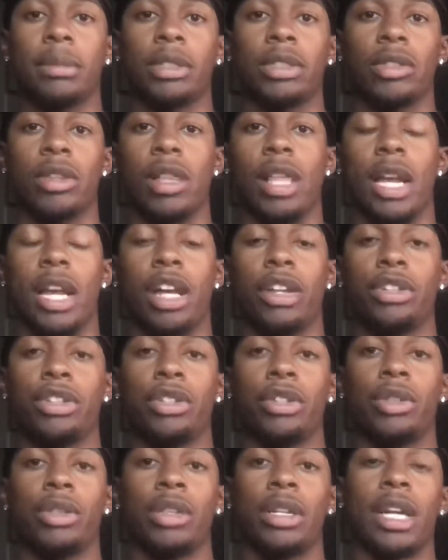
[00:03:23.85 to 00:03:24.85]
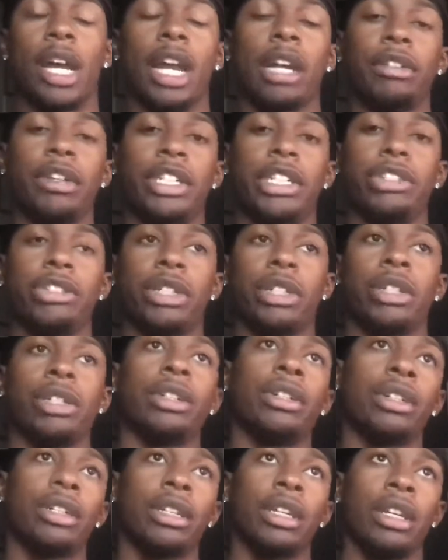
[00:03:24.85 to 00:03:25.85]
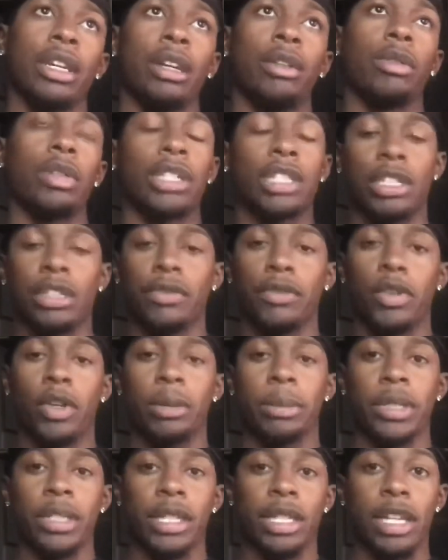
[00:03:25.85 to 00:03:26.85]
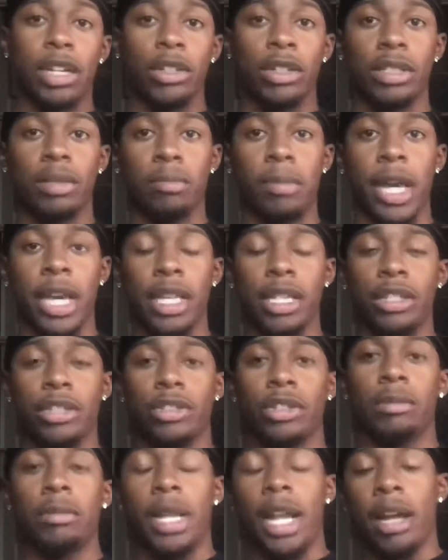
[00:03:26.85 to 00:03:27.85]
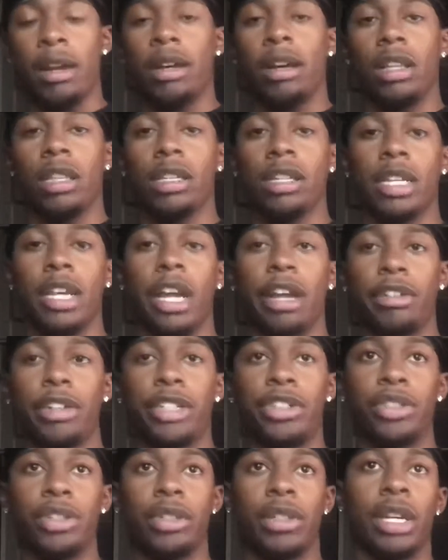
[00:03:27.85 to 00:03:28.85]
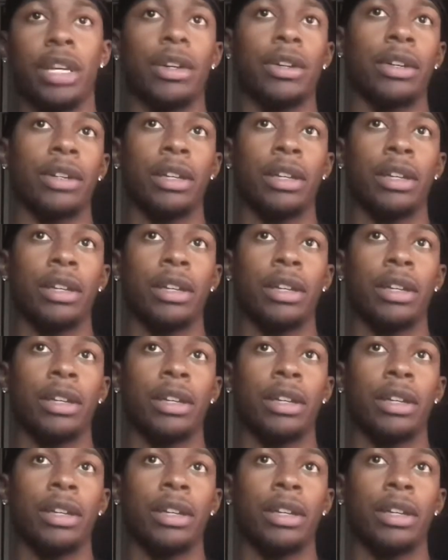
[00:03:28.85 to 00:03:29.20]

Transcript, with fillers: So like I'll do the Kyrie drill, which is formerly known as Mikan drill, but I call it Kyrie drill now.